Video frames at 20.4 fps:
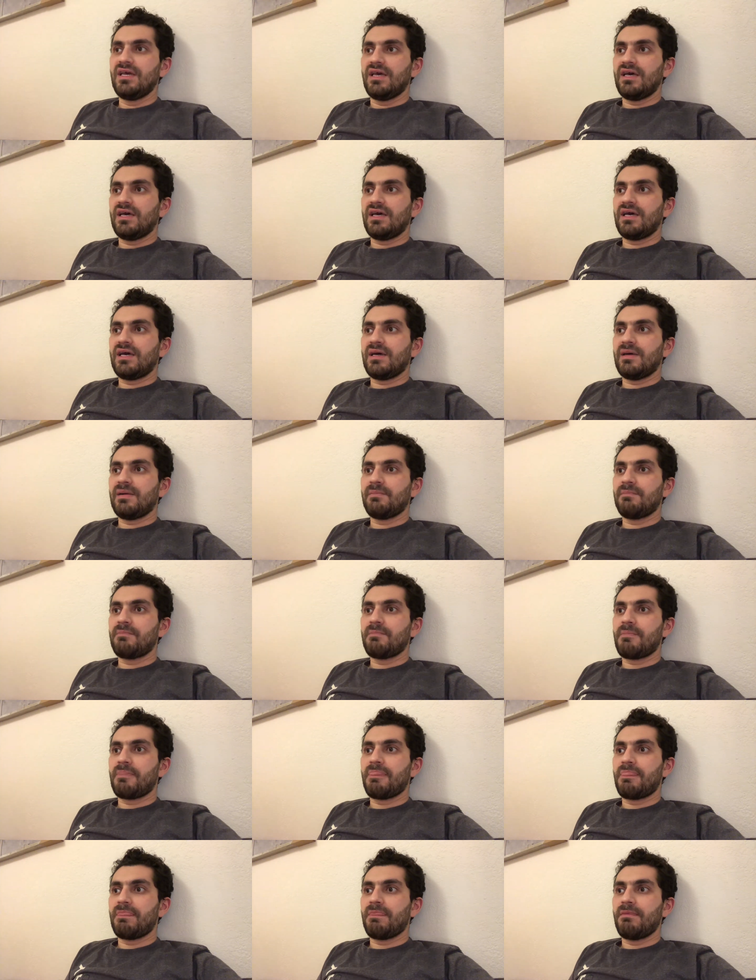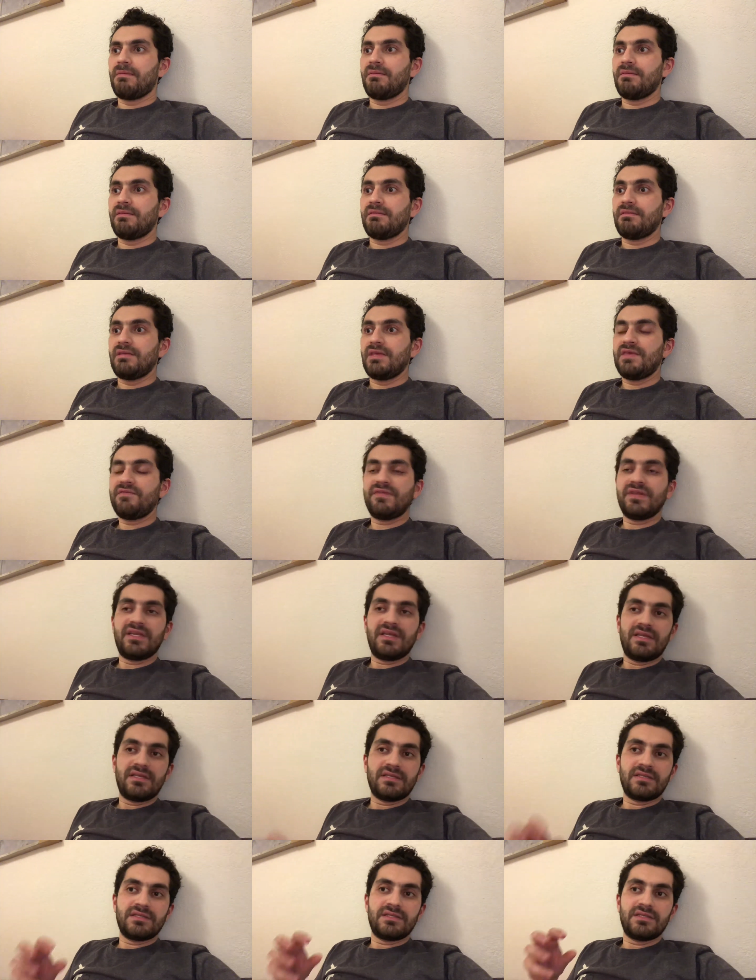Um, even
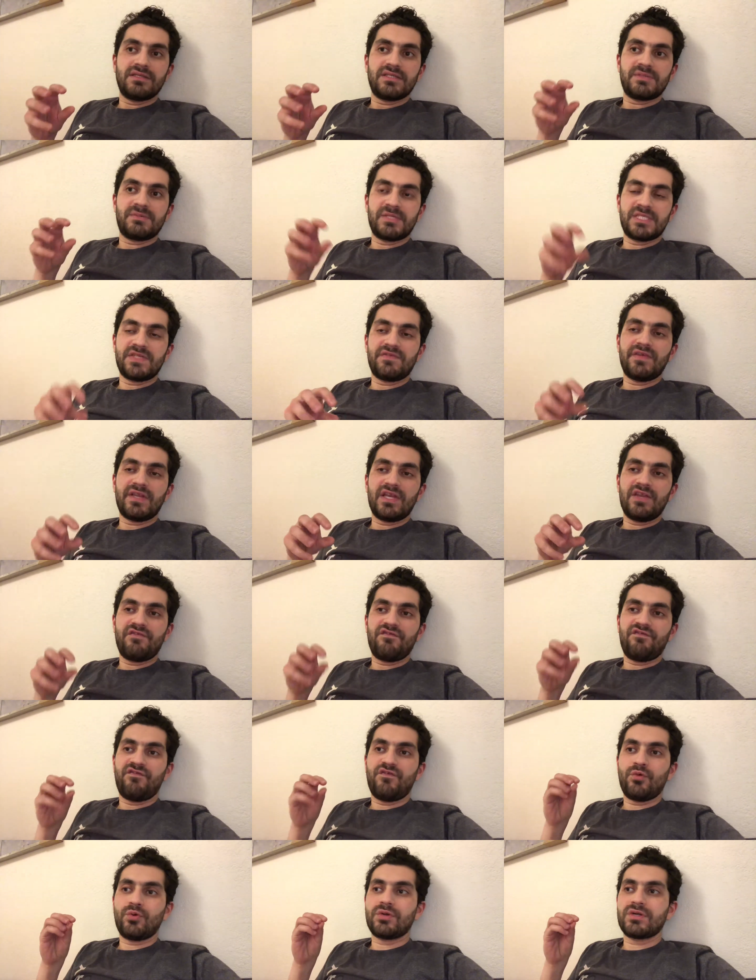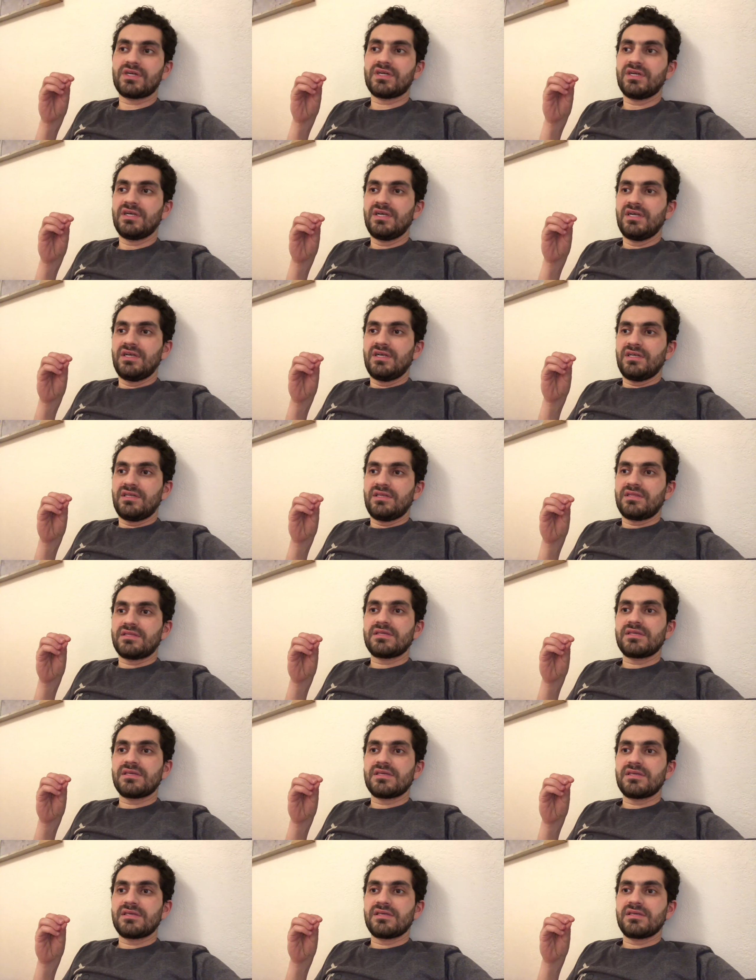in specifically for
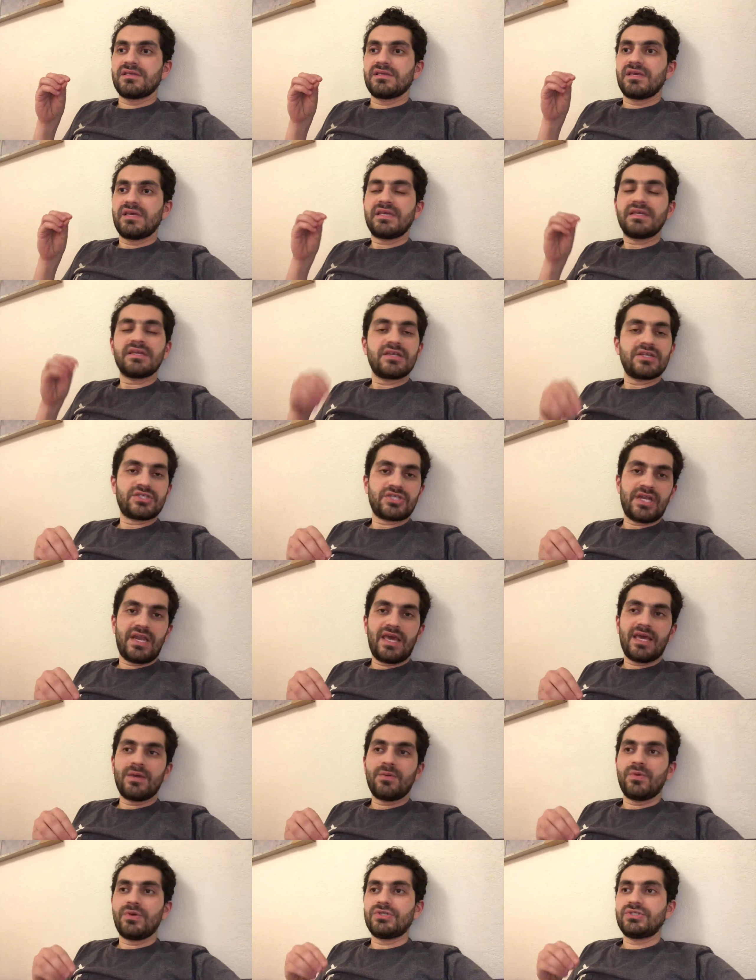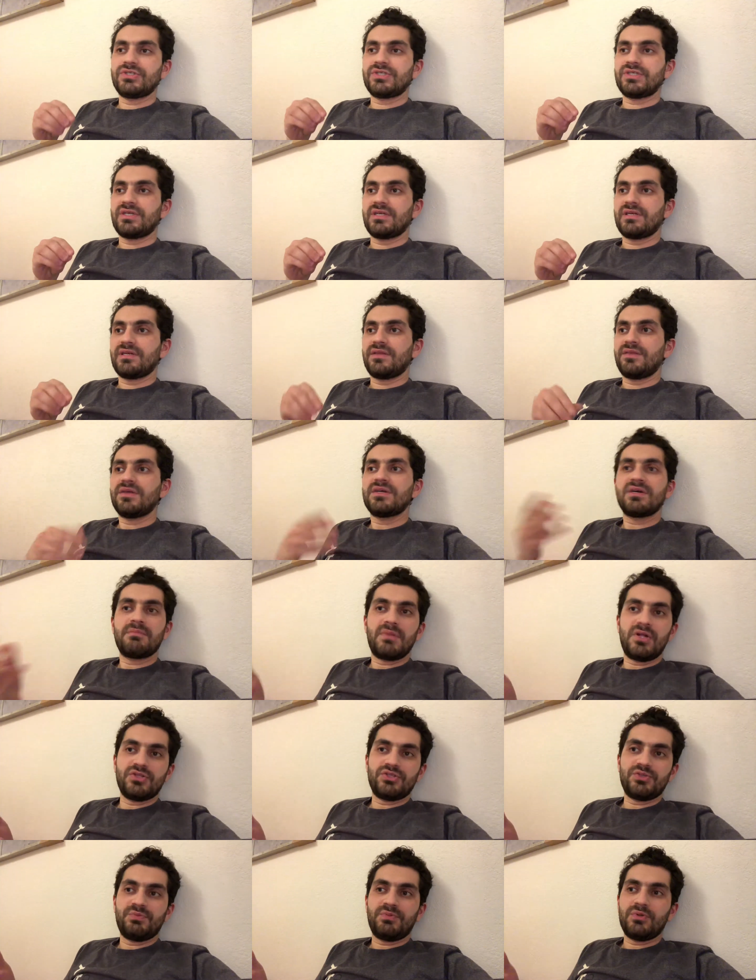the English language, uh, there are
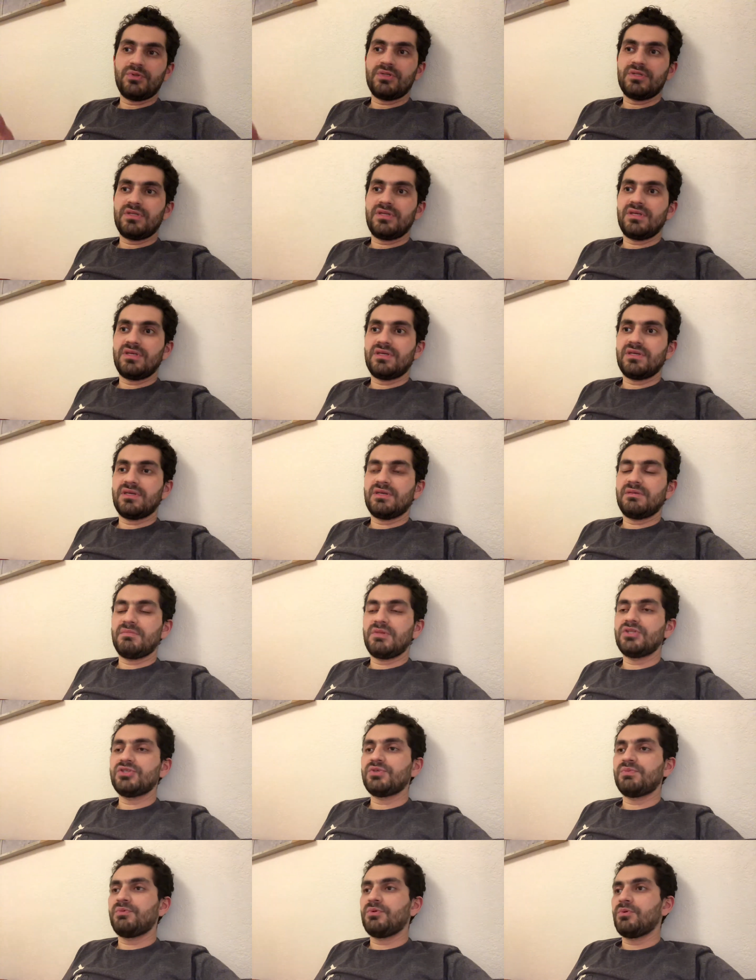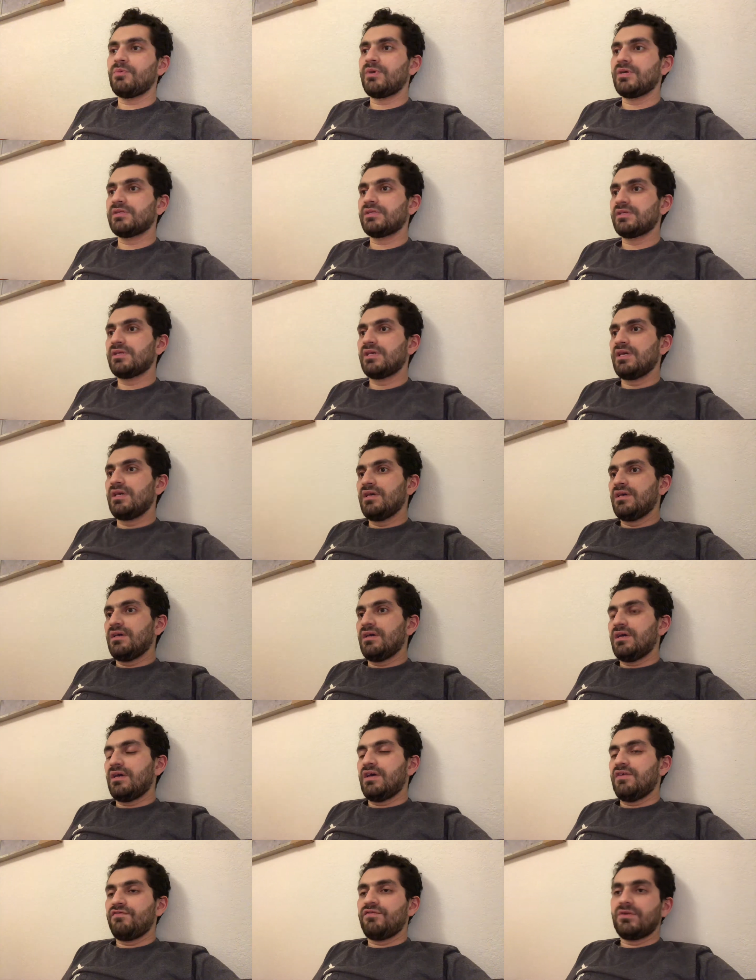multiple uh, multiple ones.
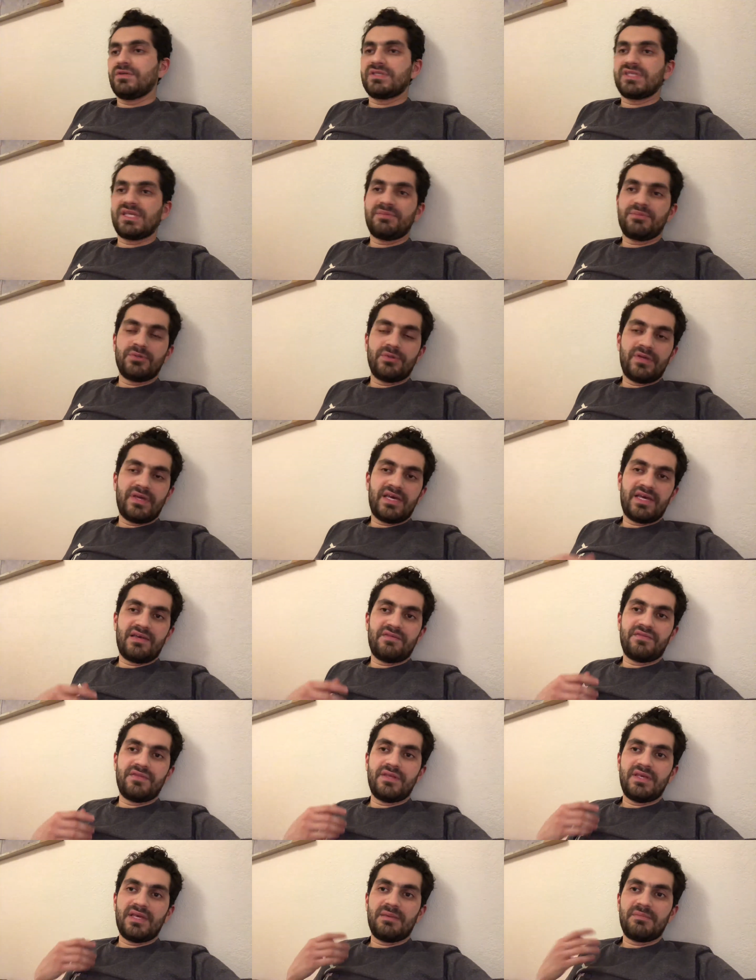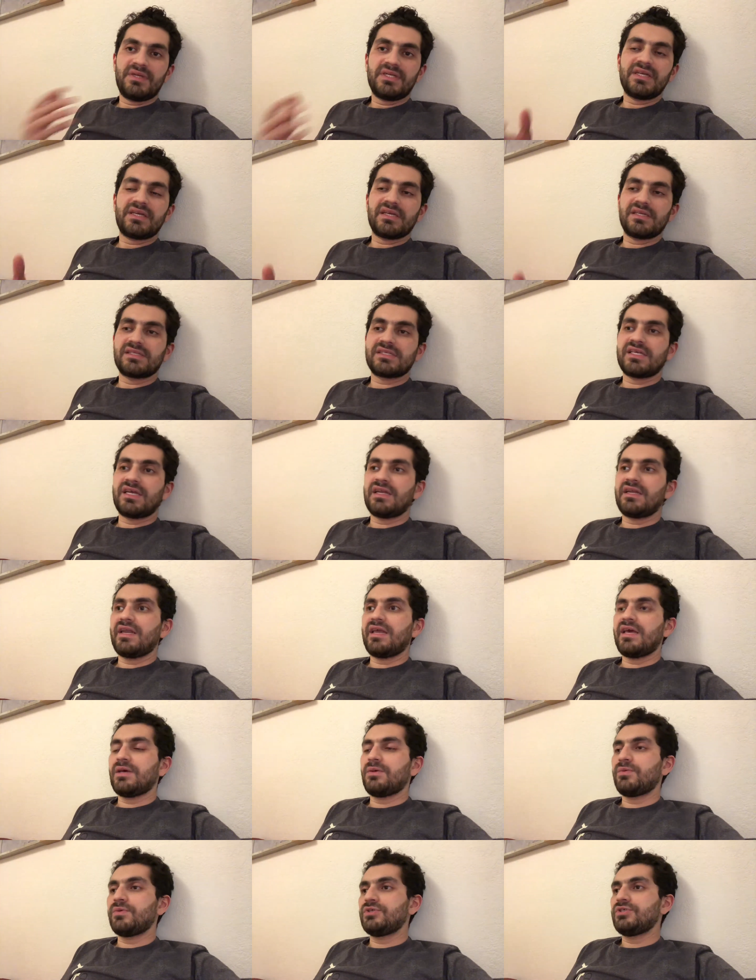Uh, for example, you have the American Sign
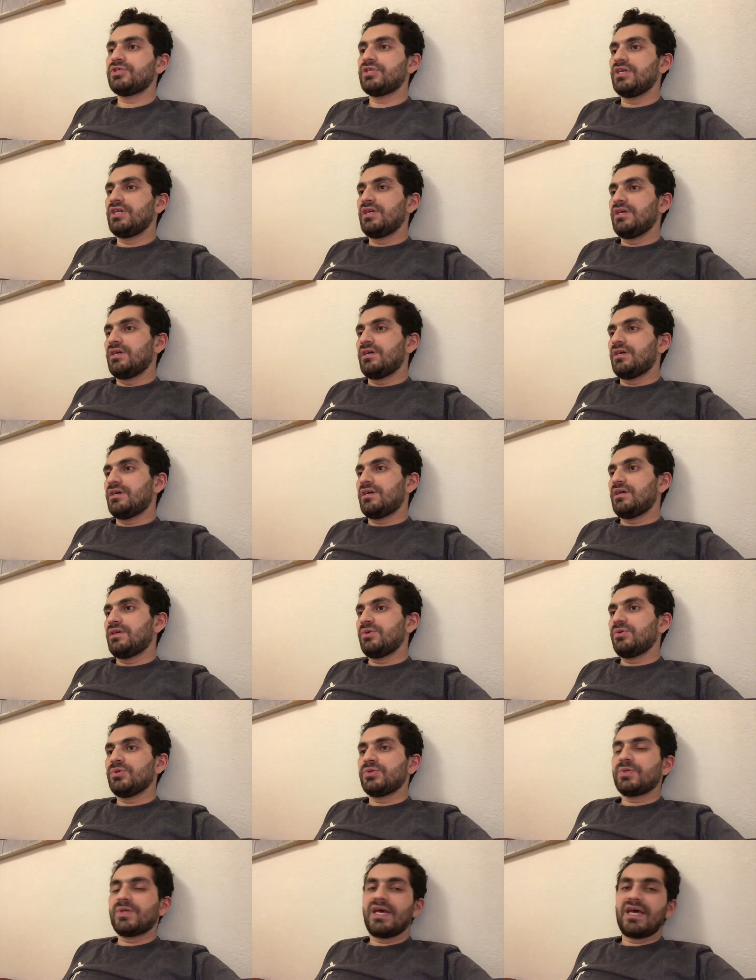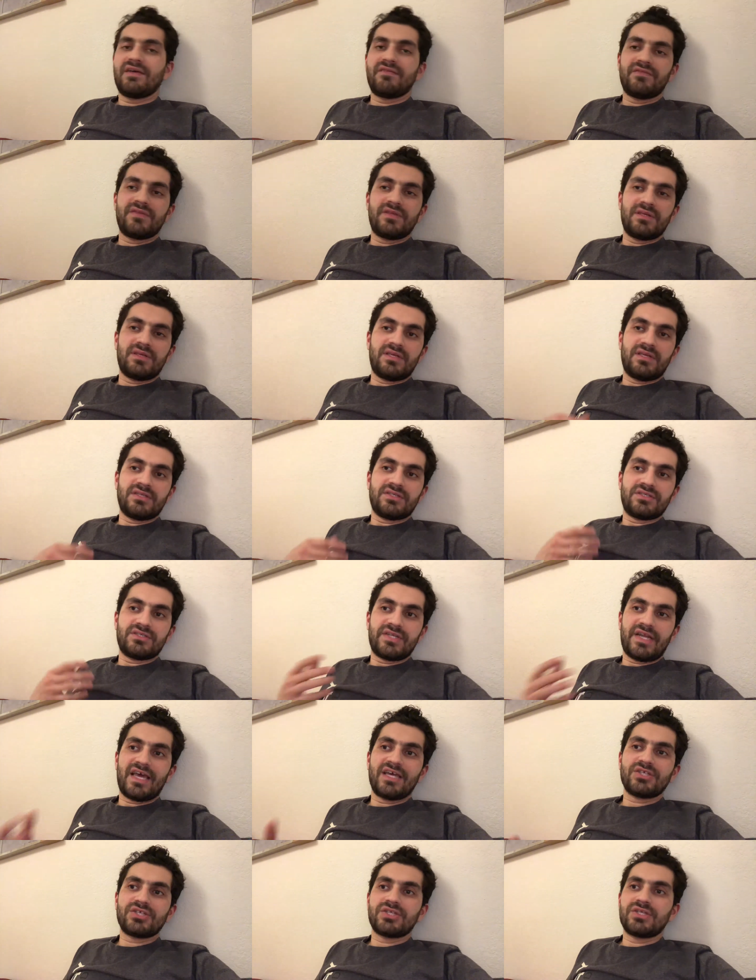Language. Uh, you also have the
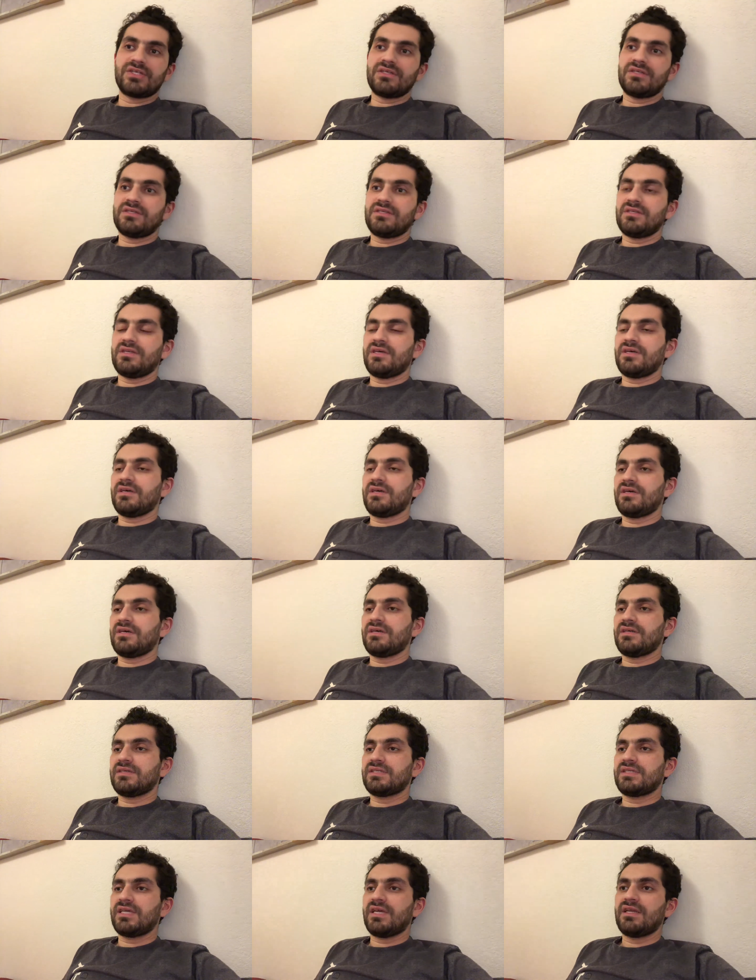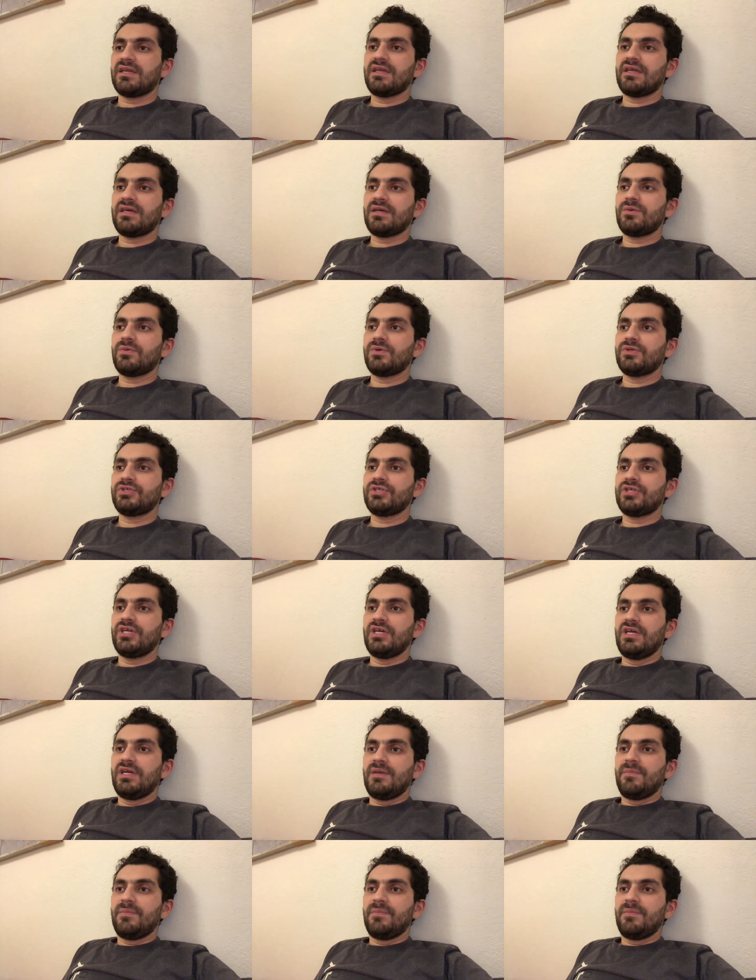International uh, Sign Language.